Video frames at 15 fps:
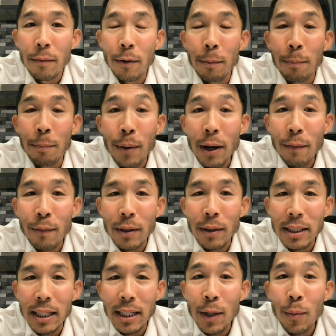for
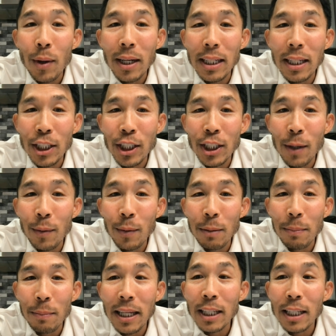breakfast, and he wanted to share
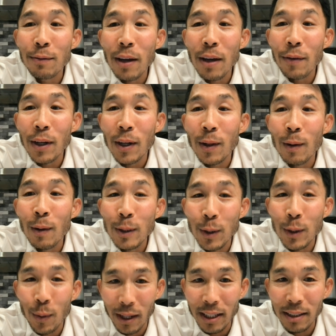with me his favorite glow
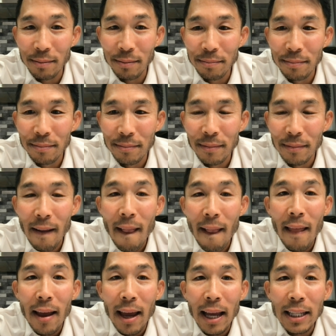story.
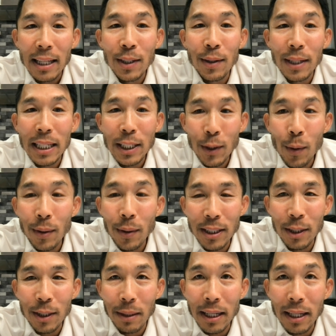And so he told
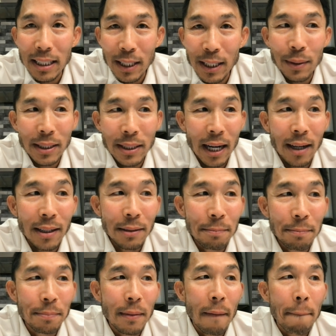it to me because he was there.
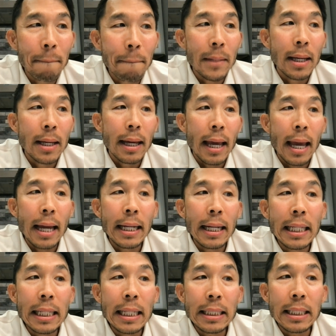And
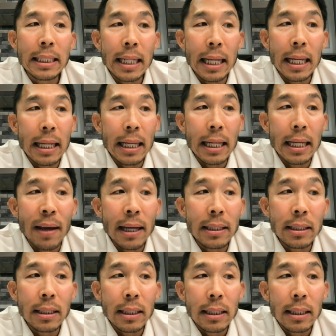he is an
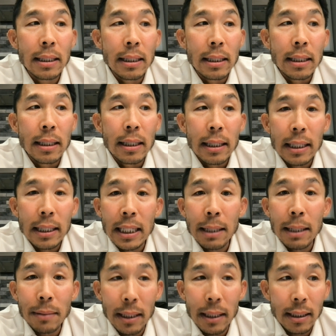advanced
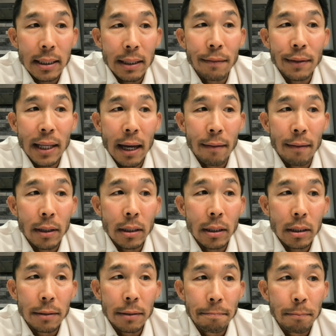EMT, Seventh day
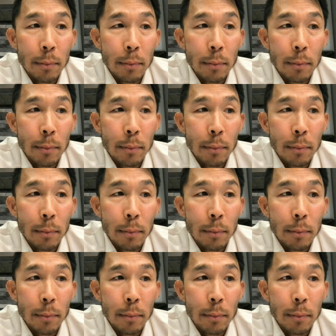Adventist.